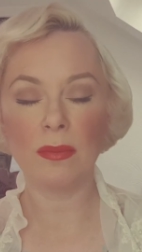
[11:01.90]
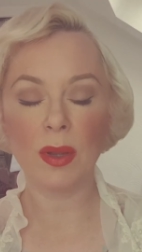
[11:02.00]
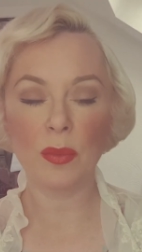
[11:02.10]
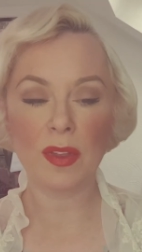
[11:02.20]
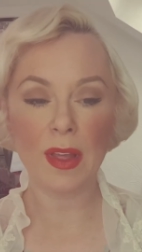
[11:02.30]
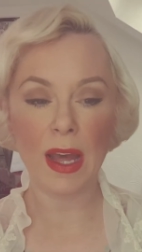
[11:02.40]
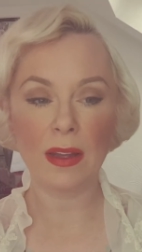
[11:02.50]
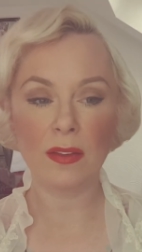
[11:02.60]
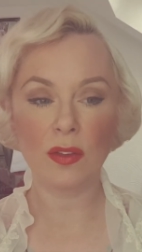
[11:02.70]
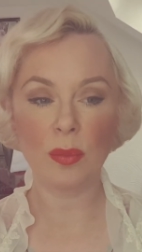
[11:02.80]
It was
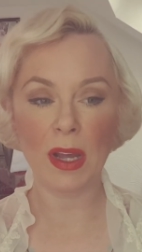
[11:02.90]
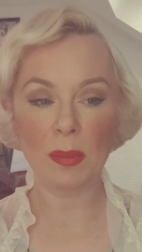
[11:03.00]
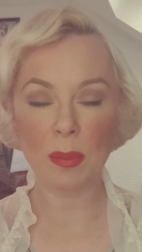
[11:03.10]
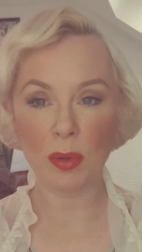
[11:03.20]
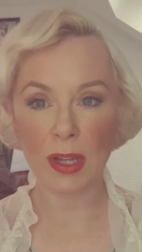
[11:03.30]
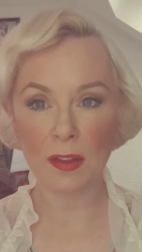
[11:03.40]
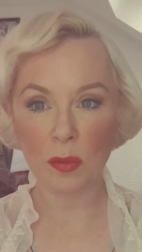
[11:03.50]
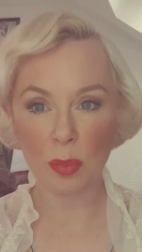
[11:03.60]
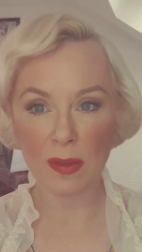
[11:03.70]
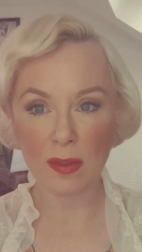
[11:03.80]
there to make people look
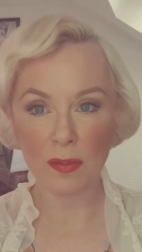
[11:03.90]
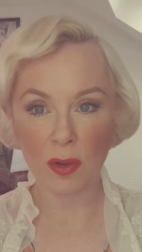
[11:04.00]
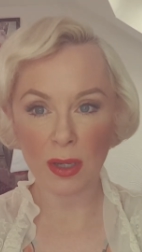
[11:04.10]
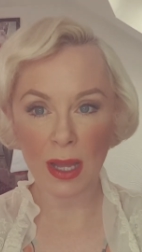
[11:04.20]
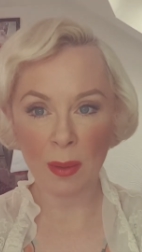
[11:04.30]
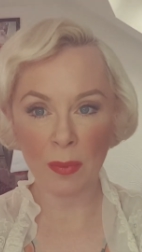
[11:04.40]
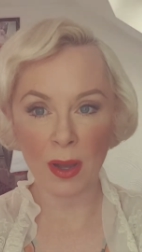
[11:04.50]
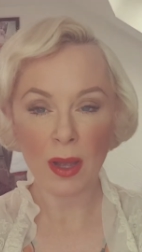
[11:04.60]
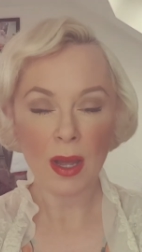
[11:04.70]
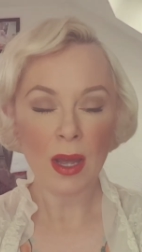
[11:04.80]
expressive on
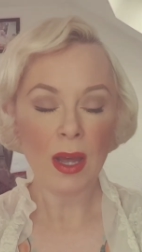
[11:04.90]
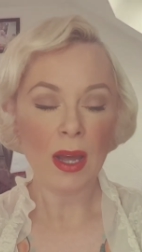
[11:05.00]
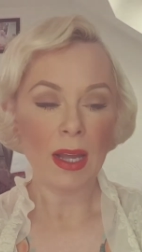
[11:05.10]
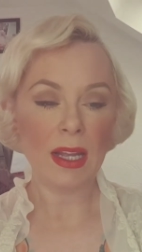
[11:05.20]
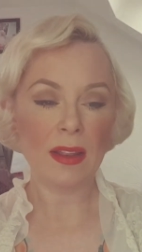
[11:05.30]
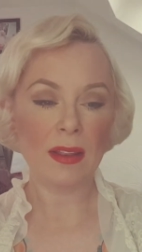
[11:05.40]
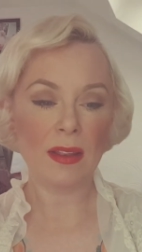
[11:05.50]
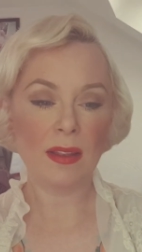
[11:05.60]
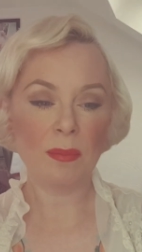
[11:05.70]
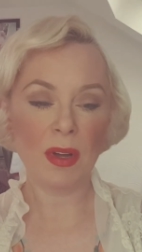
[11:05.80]
camera. It
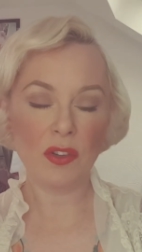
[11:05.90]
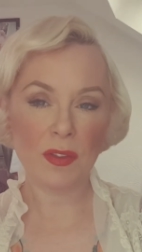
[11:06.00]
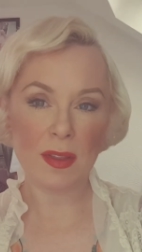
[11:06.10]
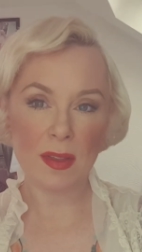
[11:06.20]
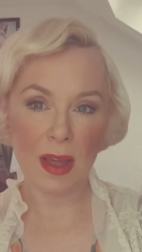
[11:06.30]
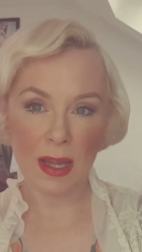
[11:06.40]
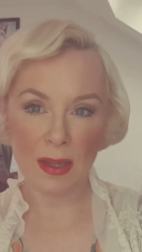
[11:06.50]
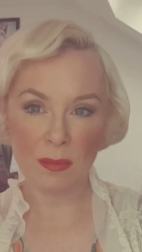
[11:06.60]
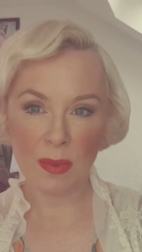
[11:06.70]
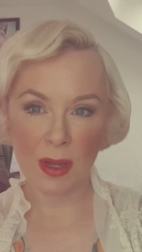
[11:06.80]
much the
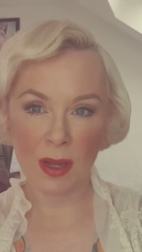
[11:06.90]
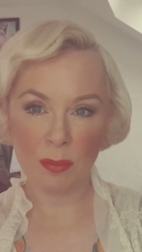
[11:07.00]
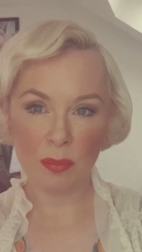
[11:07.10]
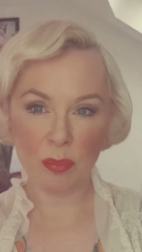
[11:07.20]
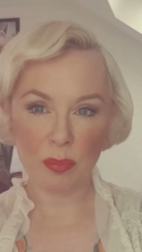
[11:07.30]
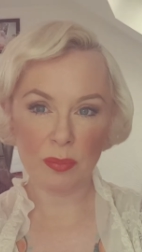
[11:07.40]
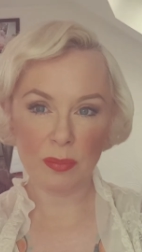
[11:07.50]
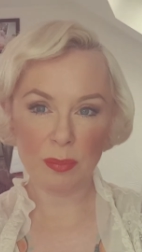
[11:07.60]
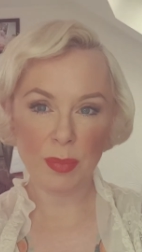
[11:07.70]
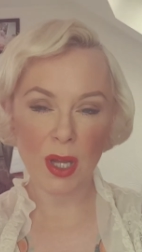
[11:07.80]
same.
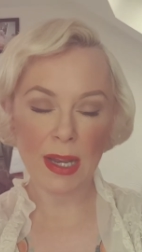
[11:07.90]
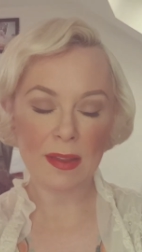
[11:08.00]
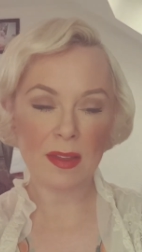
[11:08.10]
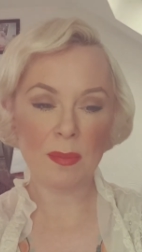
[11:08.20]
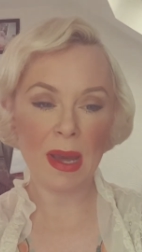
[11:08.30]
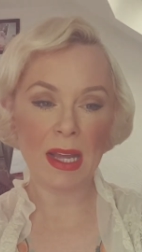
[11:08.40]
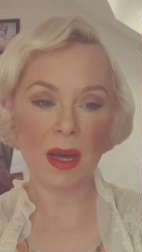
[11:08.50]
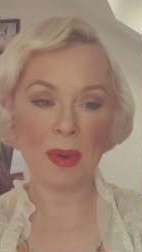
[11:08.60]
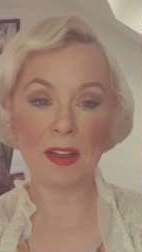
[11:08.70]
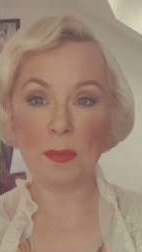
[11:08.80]
Burlesque
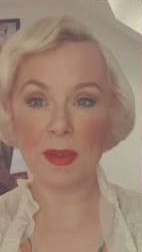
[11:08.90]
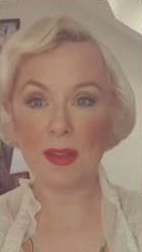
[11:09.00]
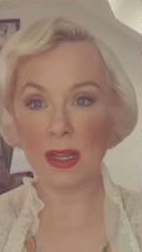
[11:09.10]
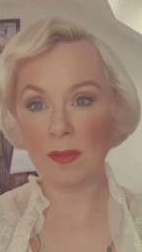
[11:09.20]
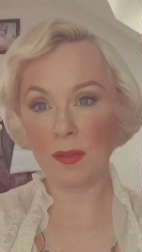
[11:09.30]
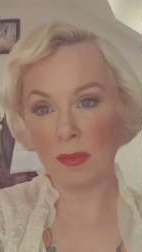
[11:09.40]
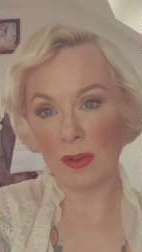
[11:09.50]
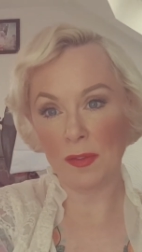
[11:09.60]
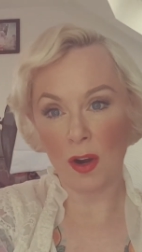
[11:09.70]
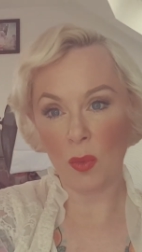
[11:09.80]
makeup has to be seen from
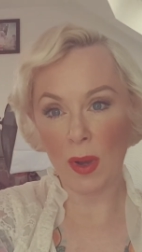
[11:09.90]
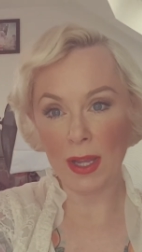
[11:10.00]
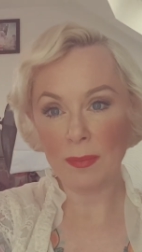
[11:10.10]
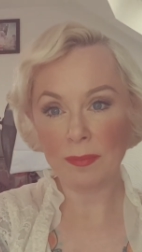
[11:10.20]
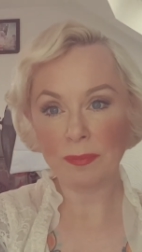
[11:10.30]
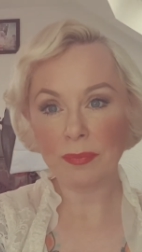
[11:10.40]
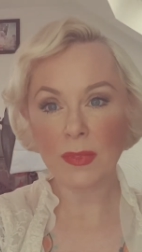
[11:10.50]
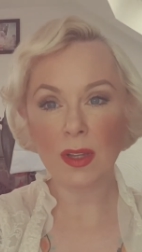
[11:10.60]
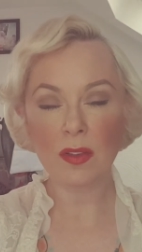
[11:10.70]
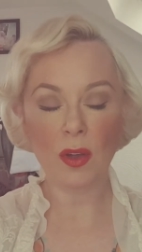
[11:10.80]
very far away,
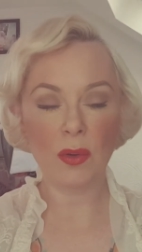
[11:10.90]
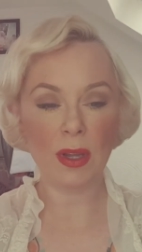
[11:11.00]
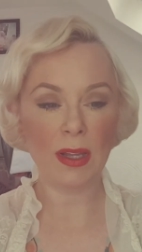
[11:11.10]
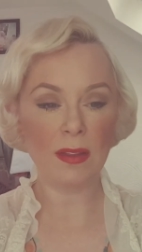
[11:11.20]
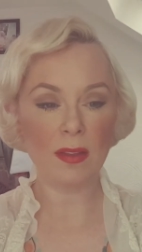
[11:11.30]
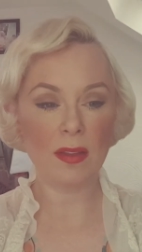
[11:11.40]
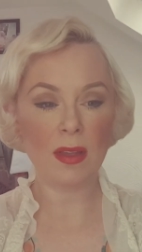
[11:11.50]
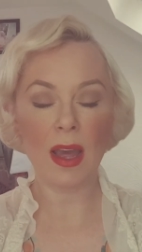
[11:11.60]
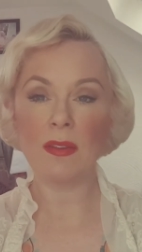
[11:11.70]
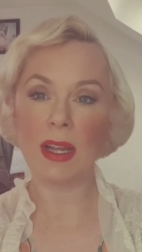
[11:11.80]
so
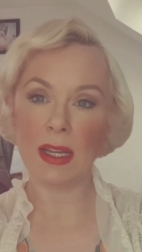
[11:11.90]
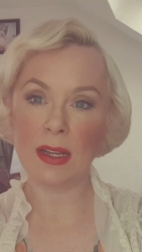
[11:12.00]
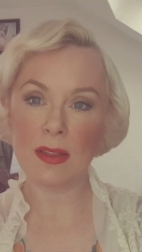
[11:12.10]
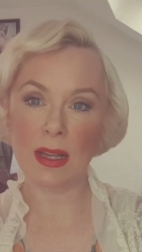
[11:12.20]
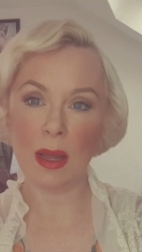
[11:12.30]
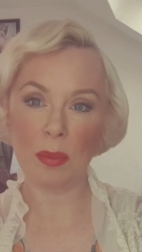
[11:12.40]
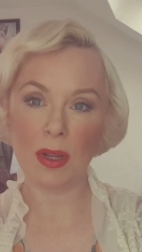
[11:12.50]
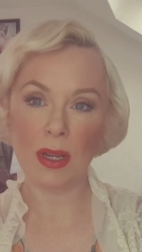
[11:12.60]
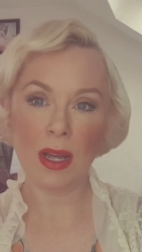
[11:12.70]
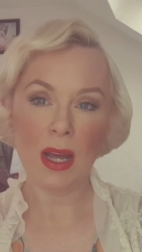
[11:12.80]
it's heavy and it's elaborate.